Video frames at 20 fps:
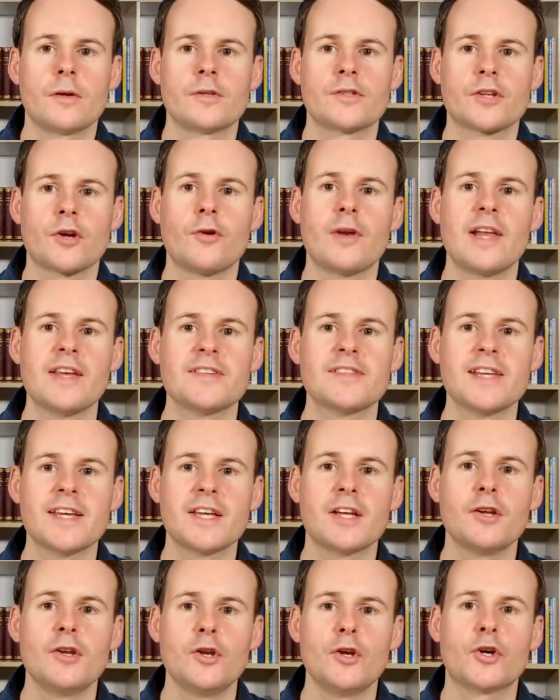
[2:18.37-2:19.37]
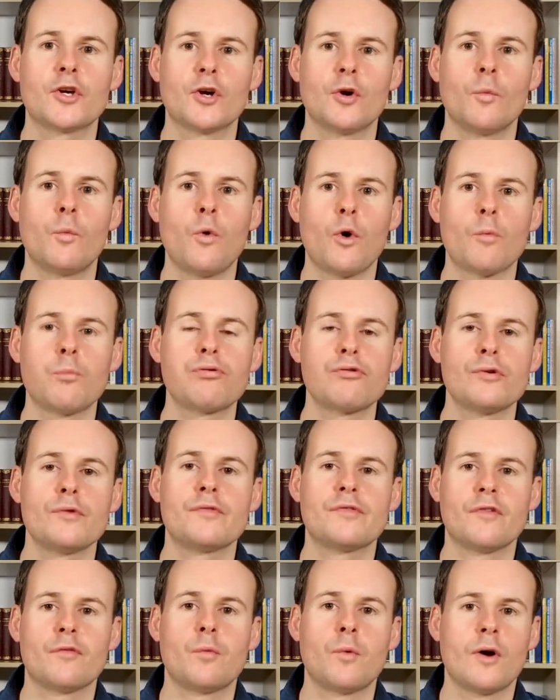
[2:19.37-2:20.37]
So let's take a look at what
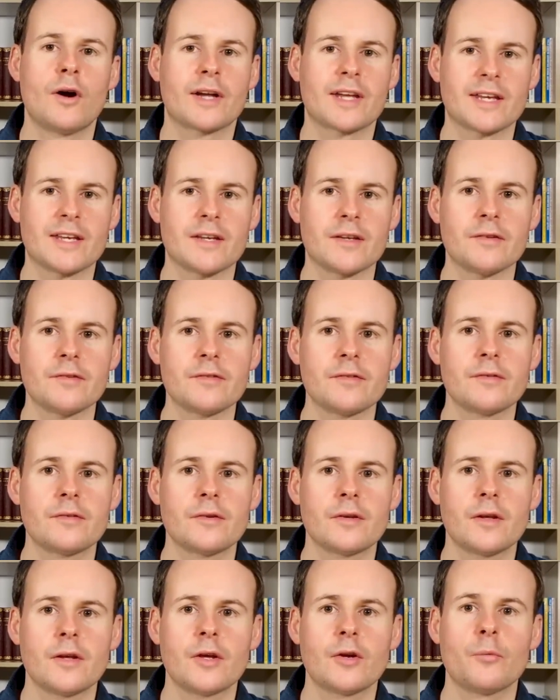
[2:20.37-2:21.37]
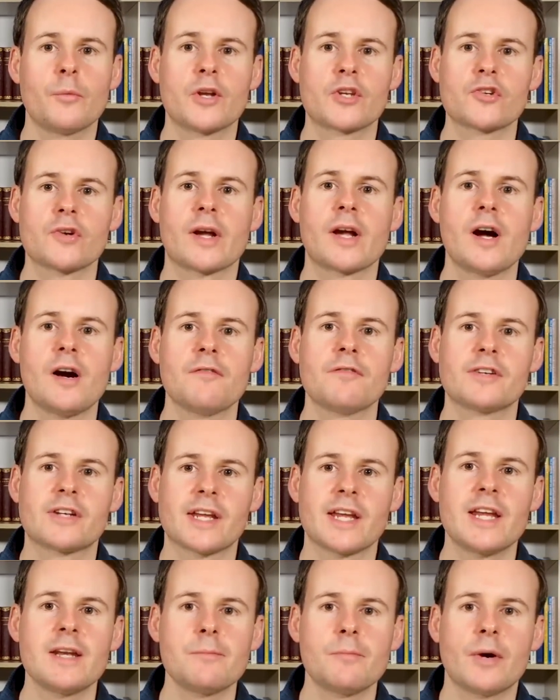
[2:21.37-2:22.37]
proof of work is, which I covered
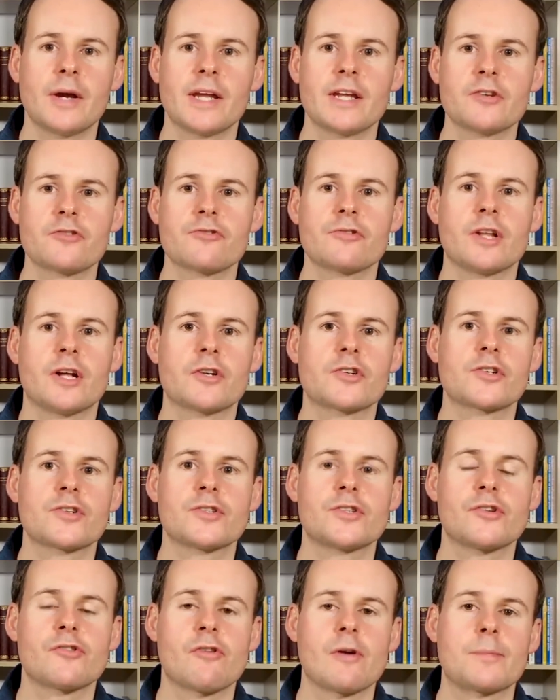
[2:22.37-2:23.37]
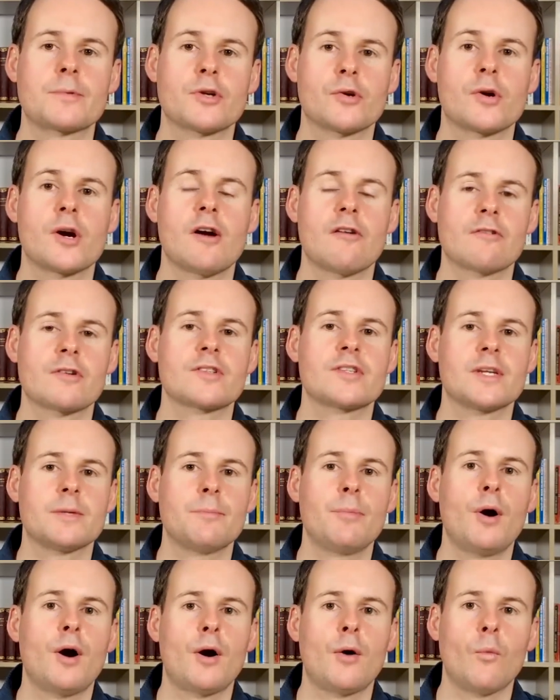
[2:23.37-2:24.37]
in my Introduction to Cryptocurrency
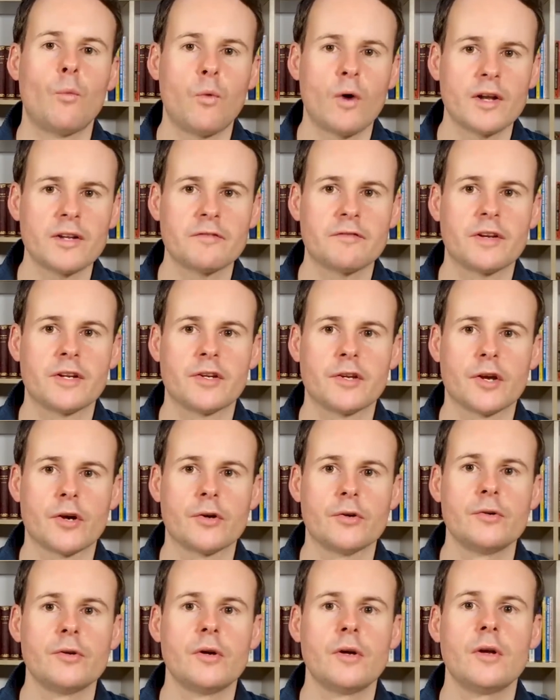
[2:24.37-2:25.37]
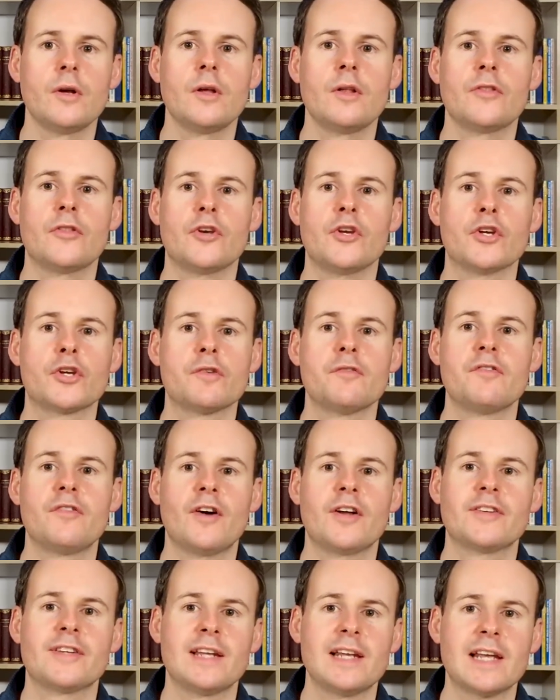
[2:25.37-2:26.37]
Part 1 video that you can
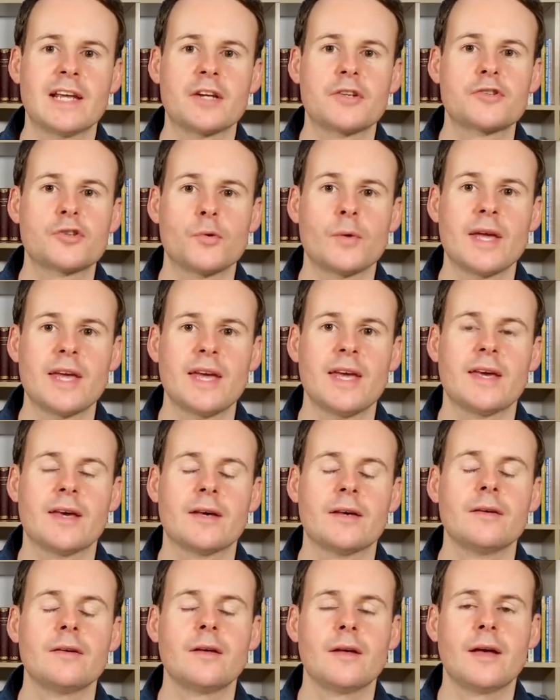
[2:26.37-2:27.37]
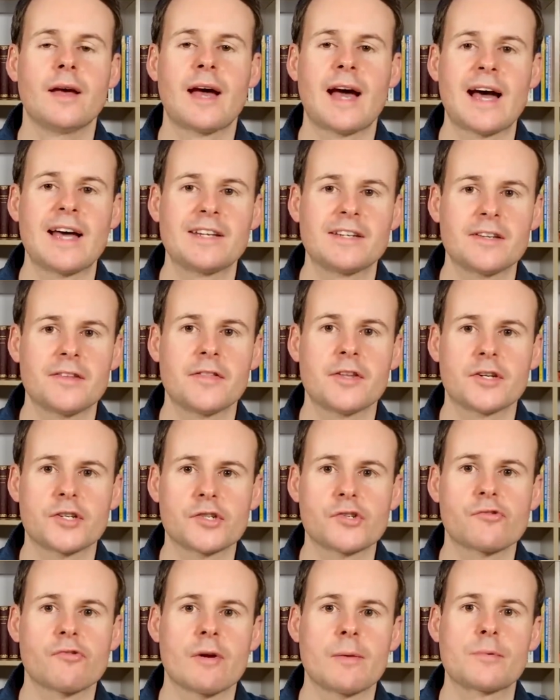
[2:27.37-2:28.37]
find the link to here and in the
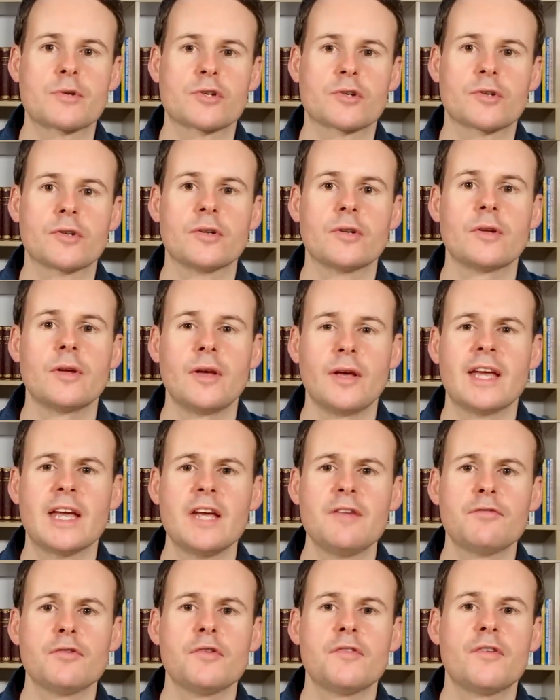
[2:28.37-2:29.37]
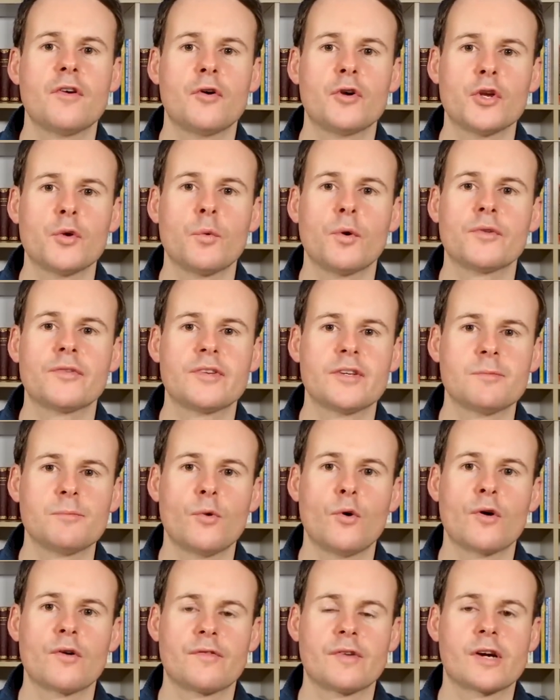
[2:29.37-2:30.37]
description if you felt you wanted
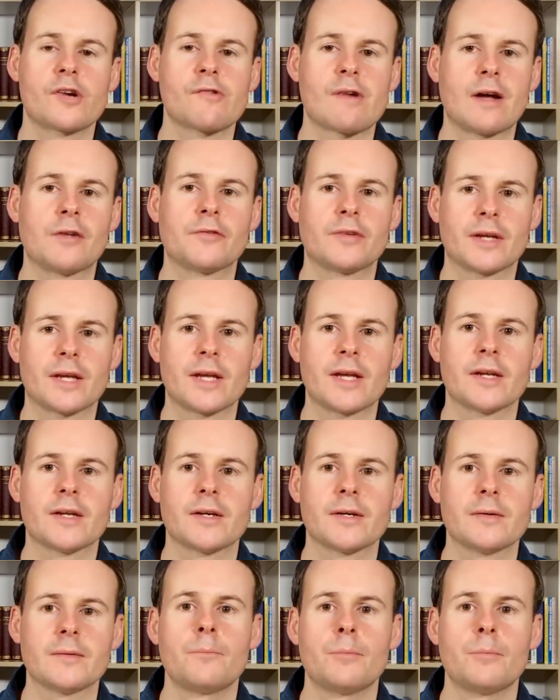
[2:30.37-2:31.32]
more of a grounding in it.